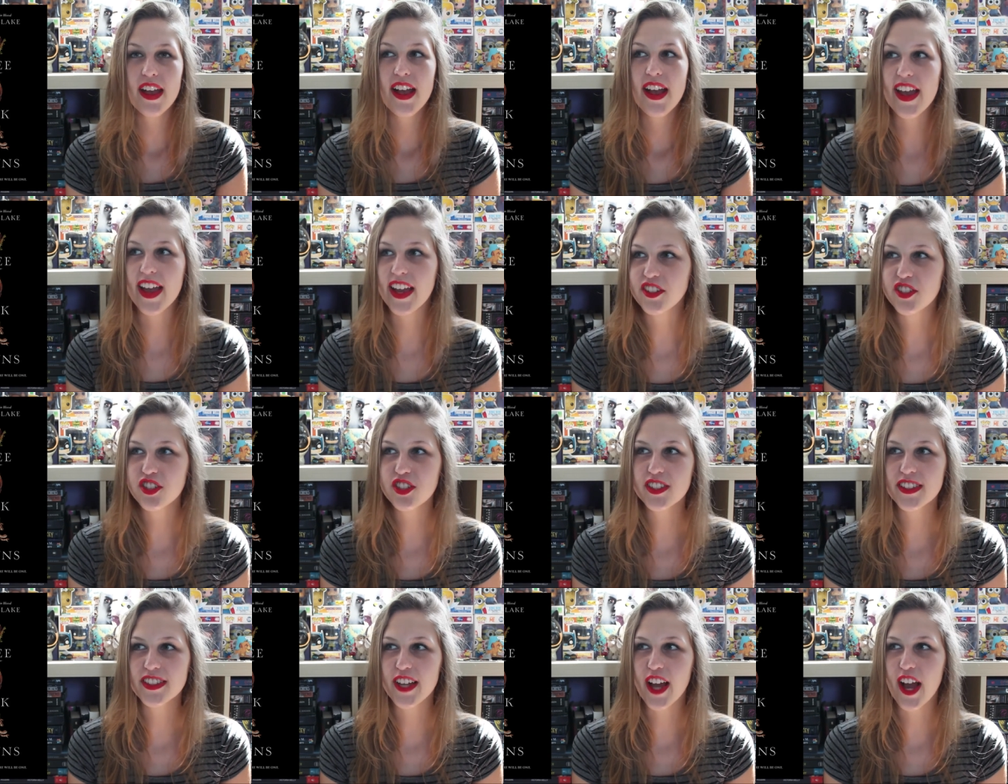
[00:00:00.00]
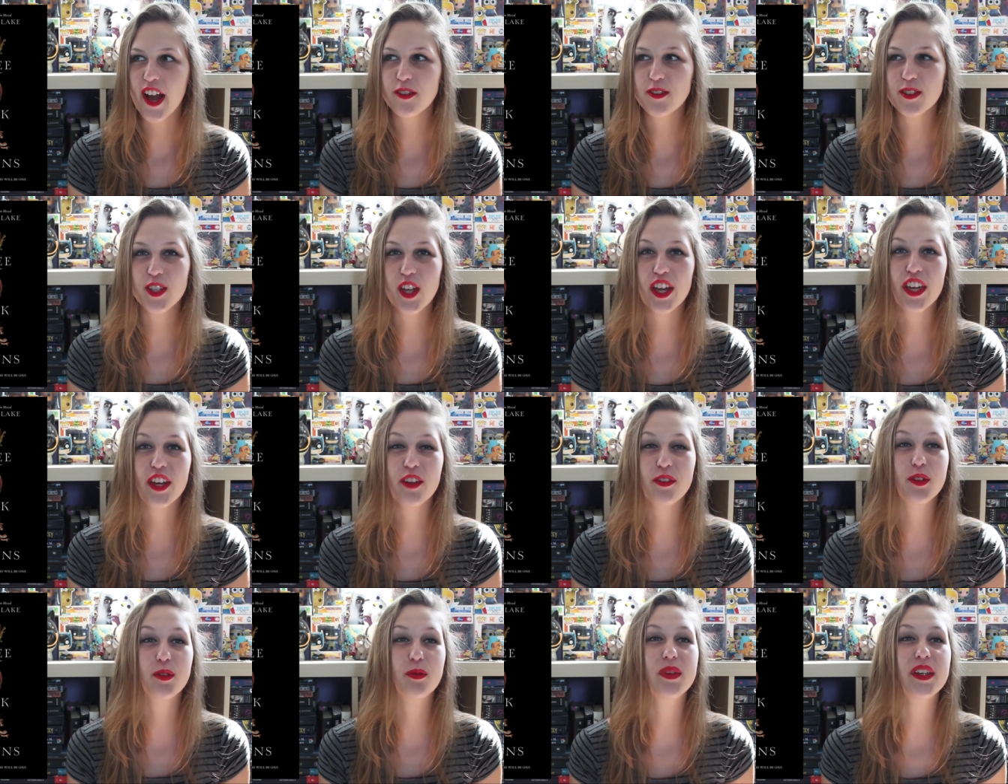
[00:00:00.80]
It just sounds like it
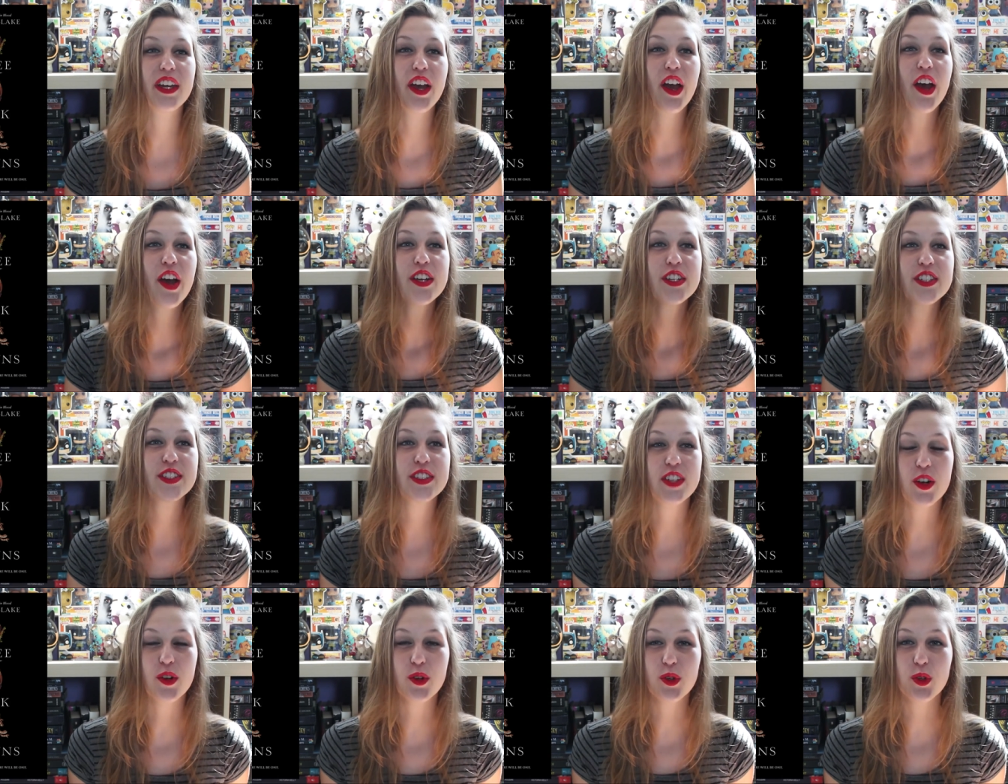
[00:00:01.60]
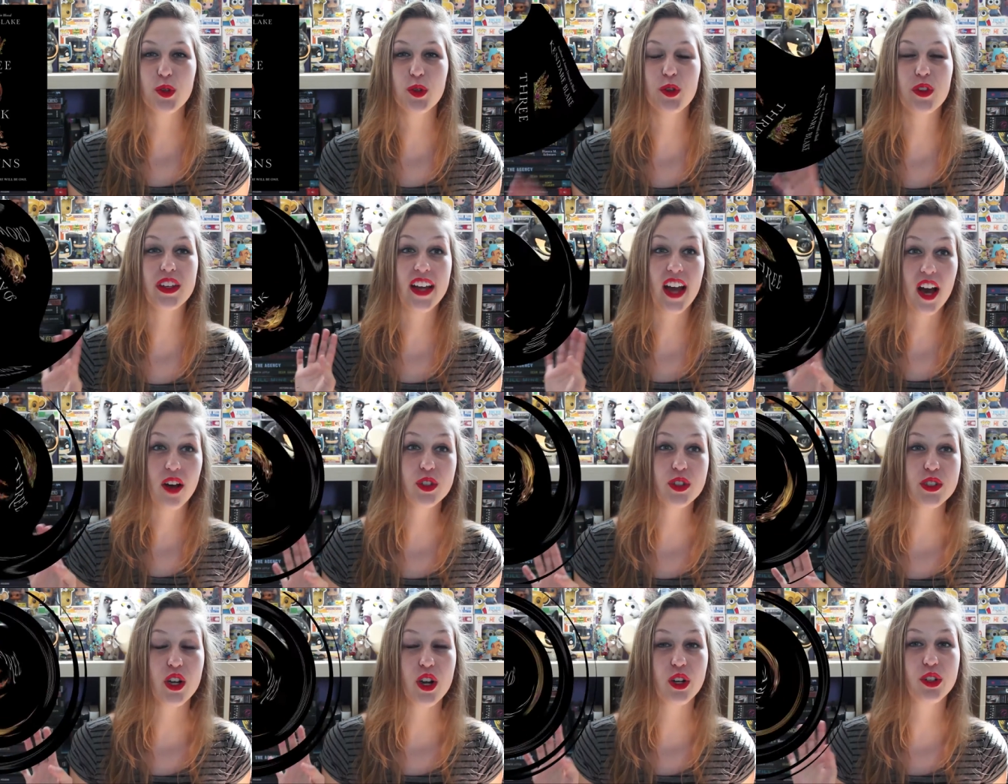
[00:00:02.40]
will be so cool. The
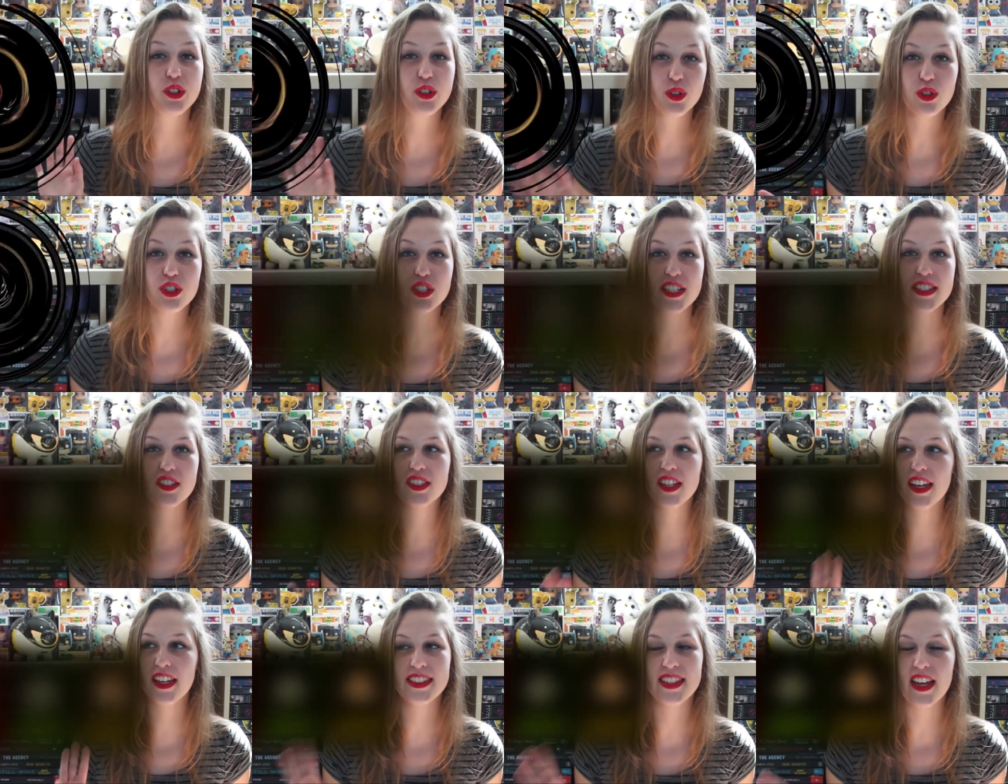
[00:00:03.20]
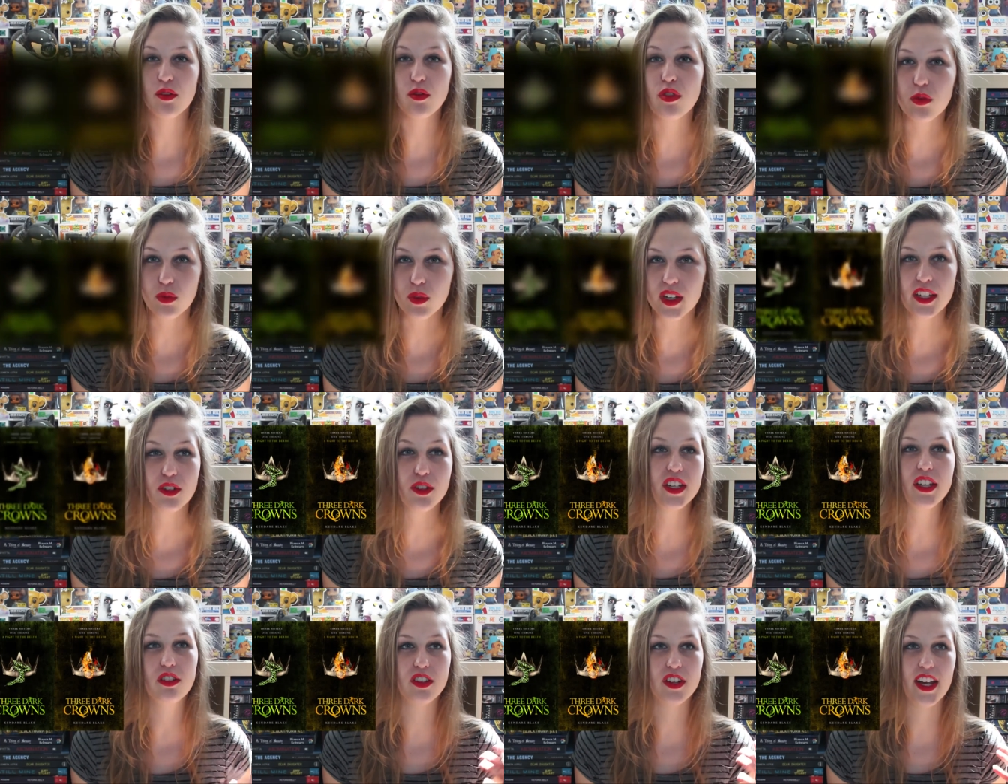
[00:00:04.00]
covers are gorgeous. There's like a set of three. You
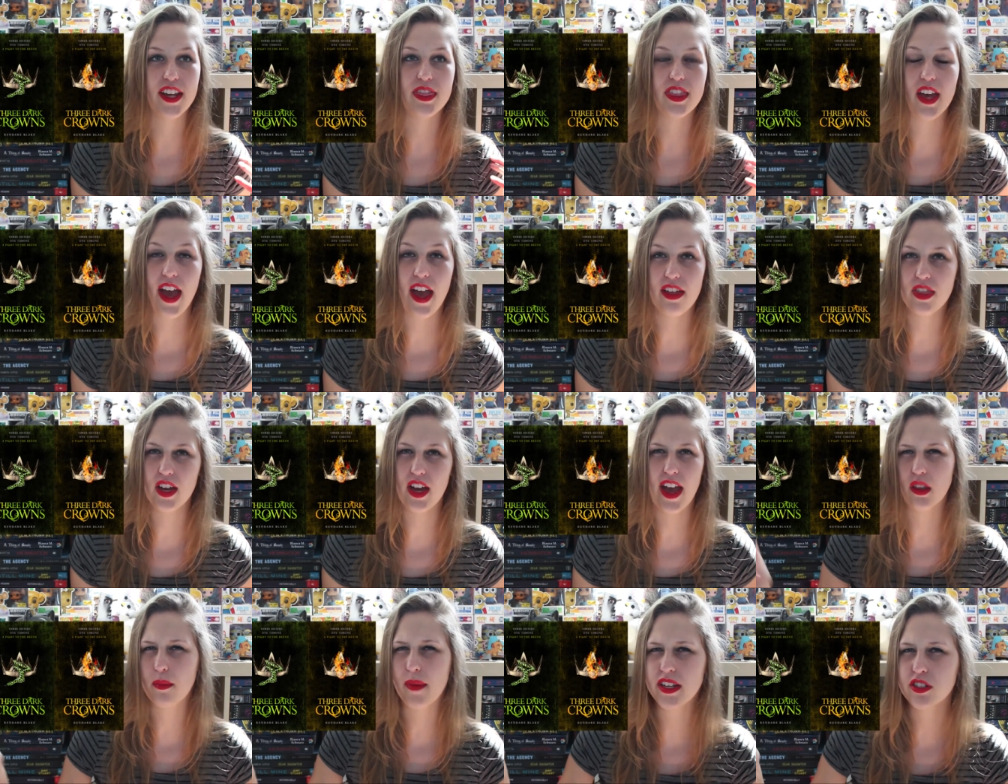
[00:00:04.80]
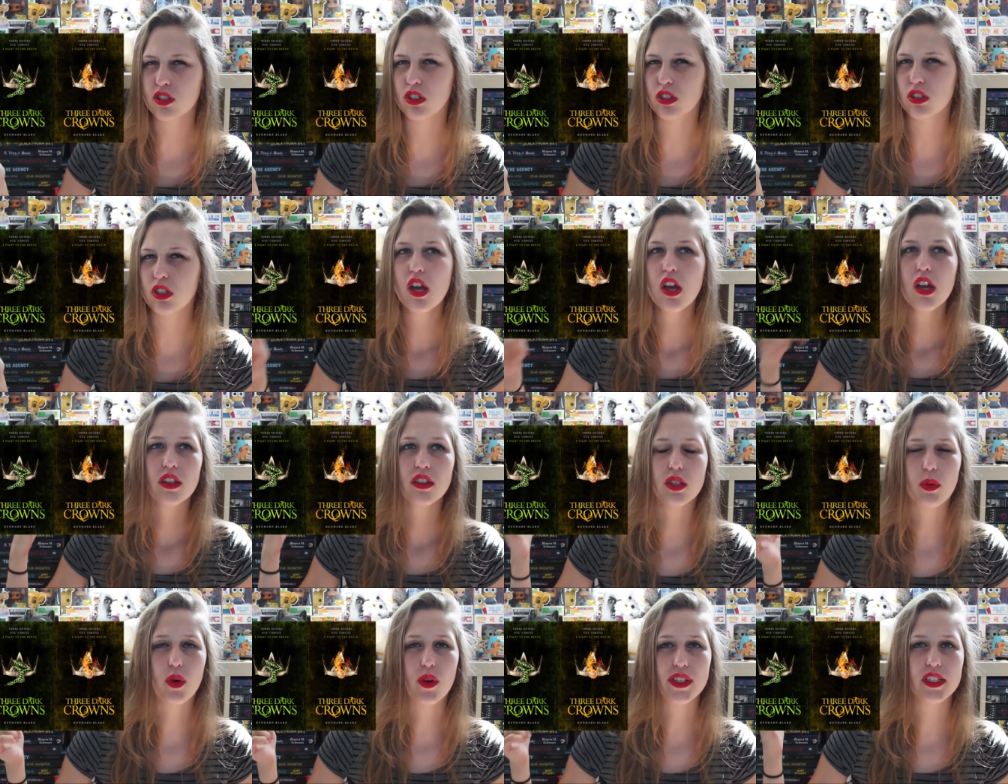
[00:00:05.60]
can either get the, the Elemental,
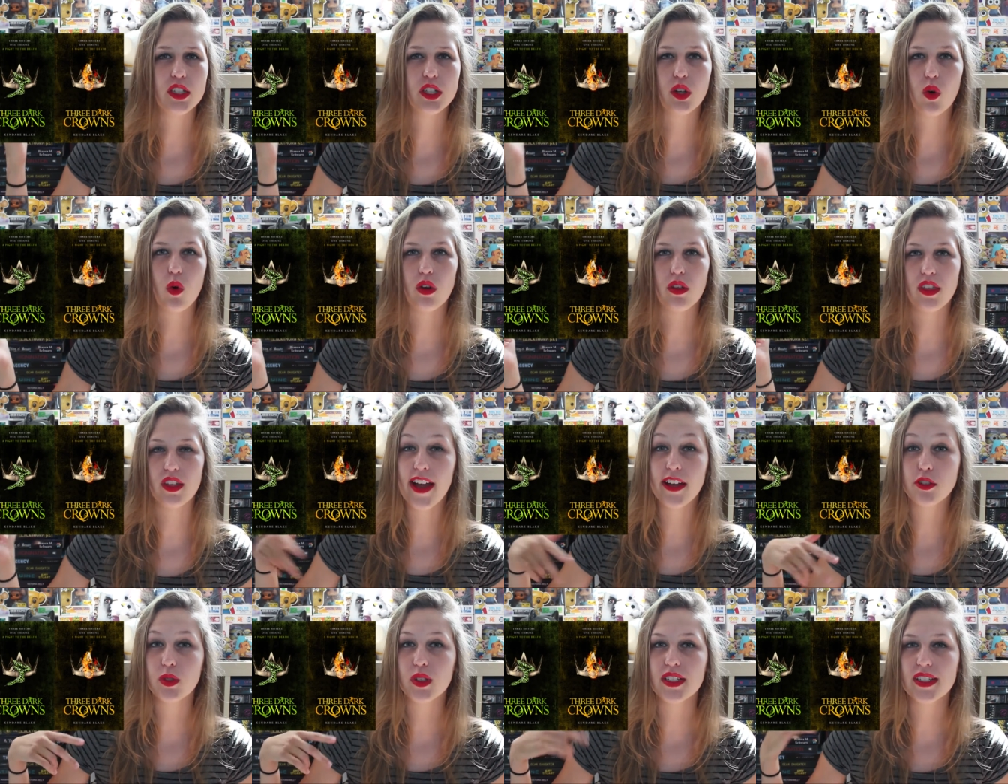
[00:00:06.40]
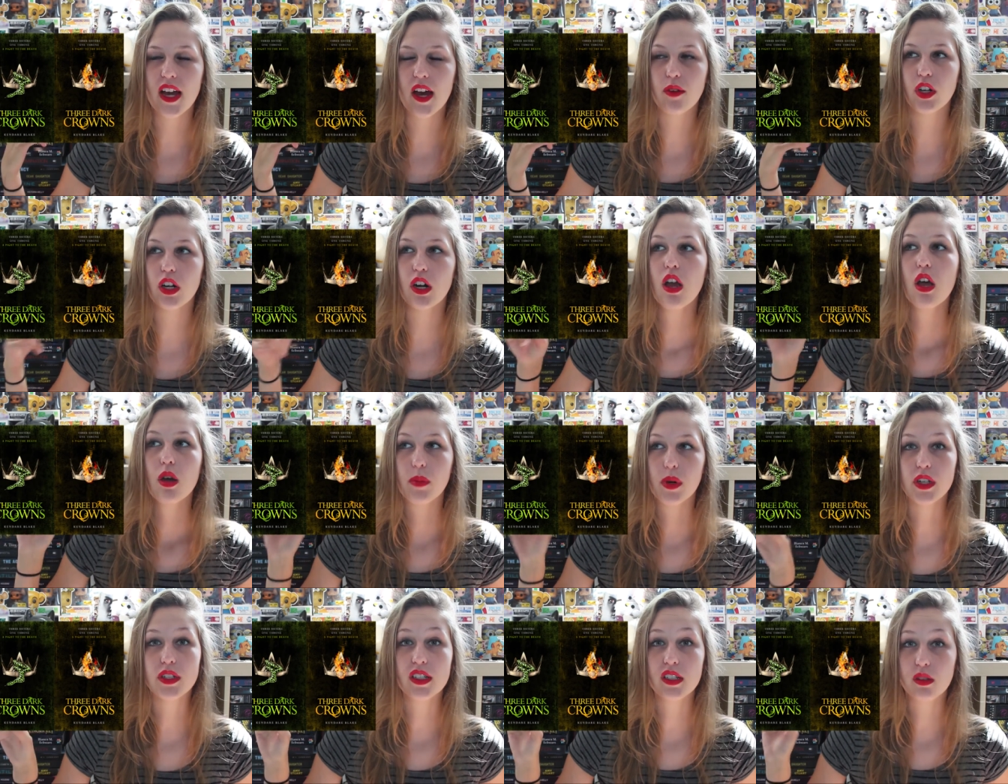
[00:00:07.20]
the Poisoner, or the Naturalist cover.
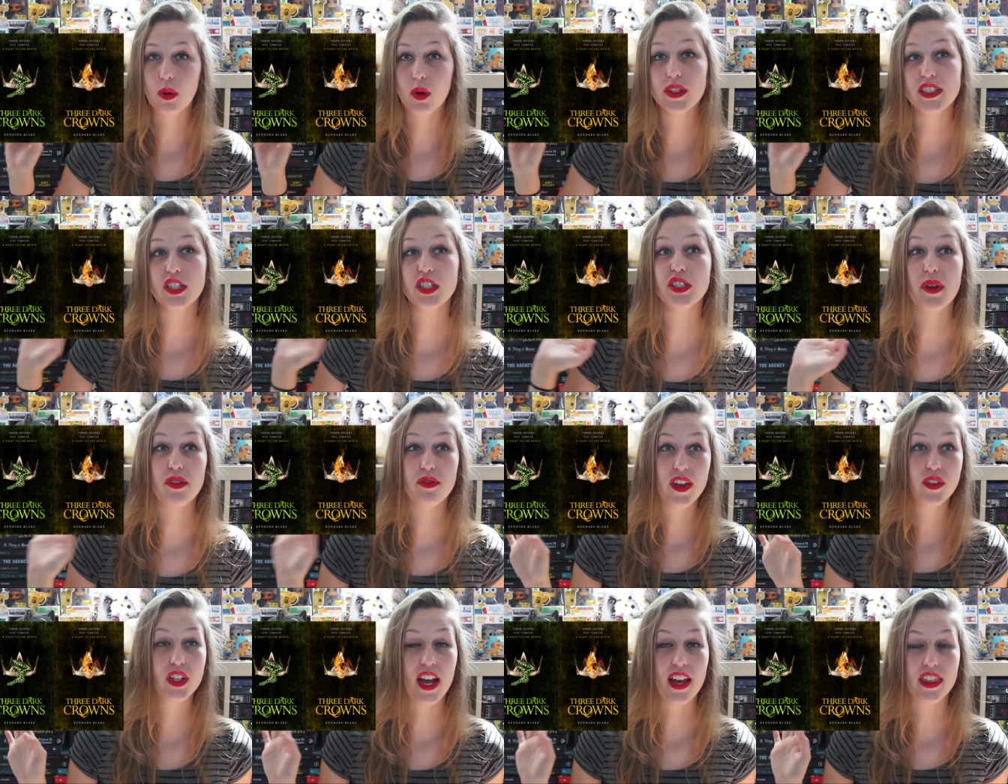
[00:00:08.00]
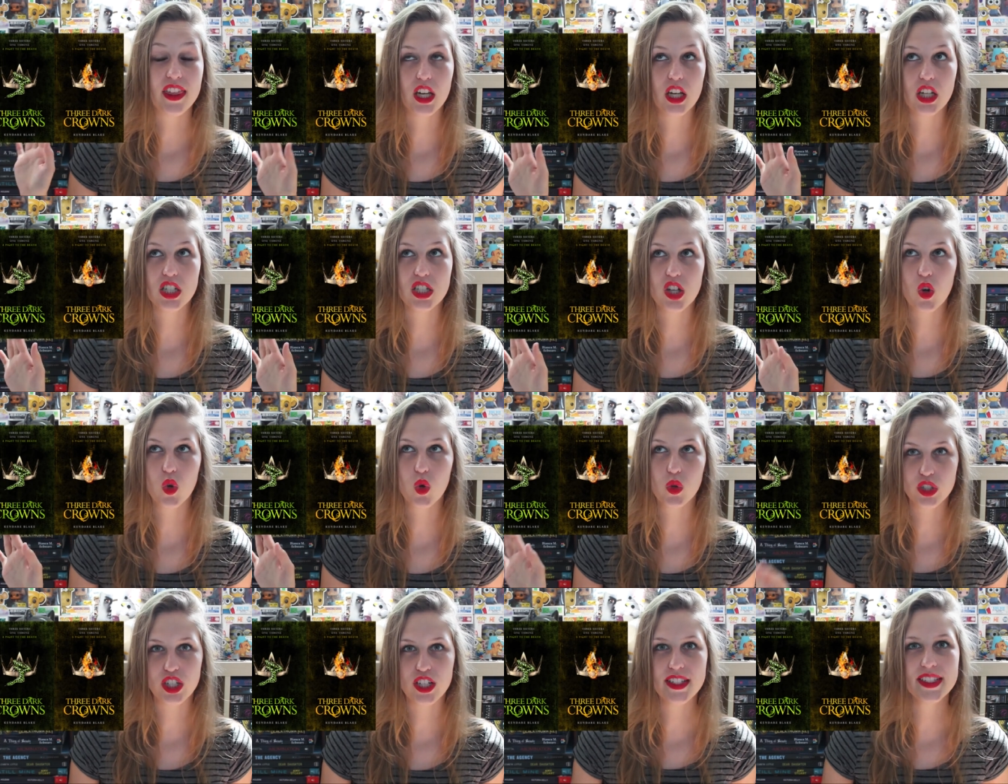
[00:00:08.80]
Personally, the Poisoner is my favorite. I think it is gorgeous.